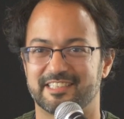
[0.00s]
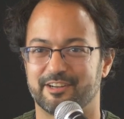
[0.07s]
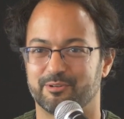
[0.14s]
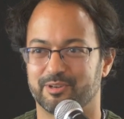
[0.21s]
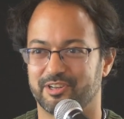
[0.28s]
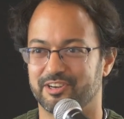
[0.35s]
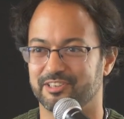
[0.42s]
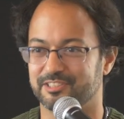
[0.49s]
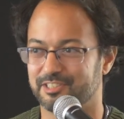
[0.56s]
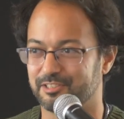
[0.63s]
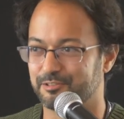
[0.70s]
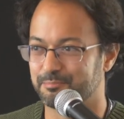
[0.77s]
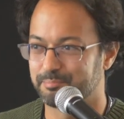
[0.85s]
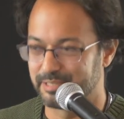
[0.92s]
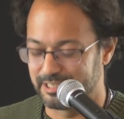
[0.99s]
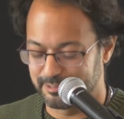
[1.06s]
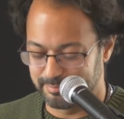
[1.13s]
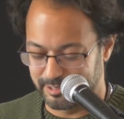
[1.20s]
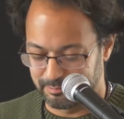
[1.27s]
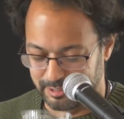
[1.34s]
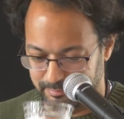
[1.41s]
go along, so please
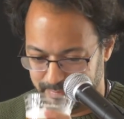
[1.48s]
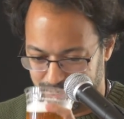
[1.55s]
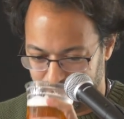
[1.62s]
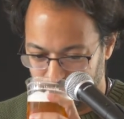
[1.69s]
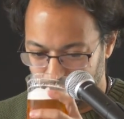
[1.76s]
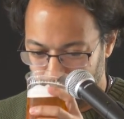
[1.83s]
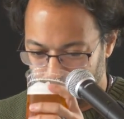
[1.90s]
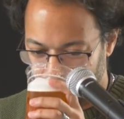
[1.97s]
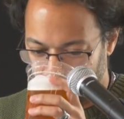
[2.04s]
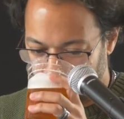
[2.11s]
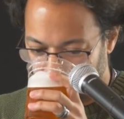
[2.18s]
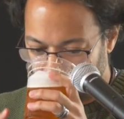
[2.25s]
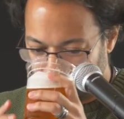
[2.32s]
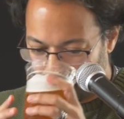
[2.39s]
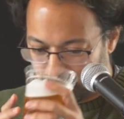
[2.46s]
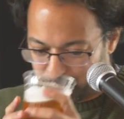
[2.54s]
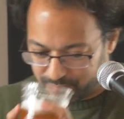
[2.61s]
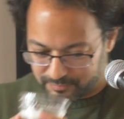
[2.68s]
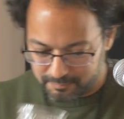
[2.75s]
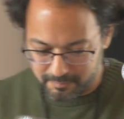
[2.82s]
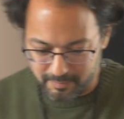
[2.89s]
bear with me.
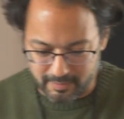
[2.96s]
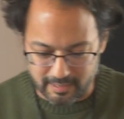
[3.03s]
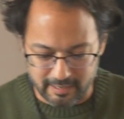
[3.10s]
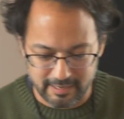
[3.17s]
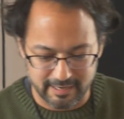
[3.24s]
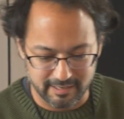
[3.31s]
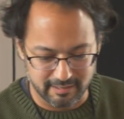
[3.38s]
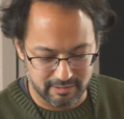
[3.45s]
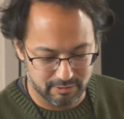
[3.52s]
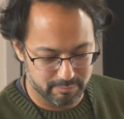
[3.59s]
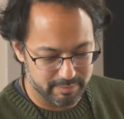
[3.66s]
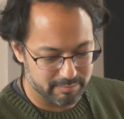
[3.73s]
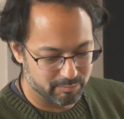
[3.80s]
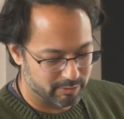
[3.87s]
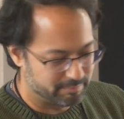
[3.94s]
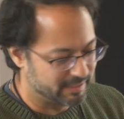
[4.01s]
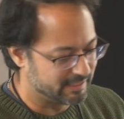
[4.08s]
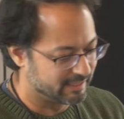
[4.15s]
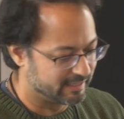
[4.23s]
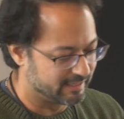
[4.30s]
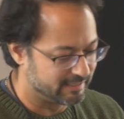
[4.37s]
They get a little bit more
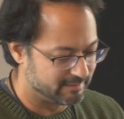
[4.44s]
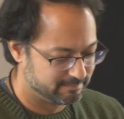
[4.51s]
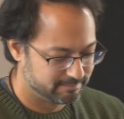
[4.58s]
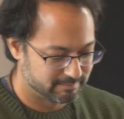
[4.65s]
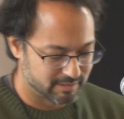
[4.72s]
opinionated.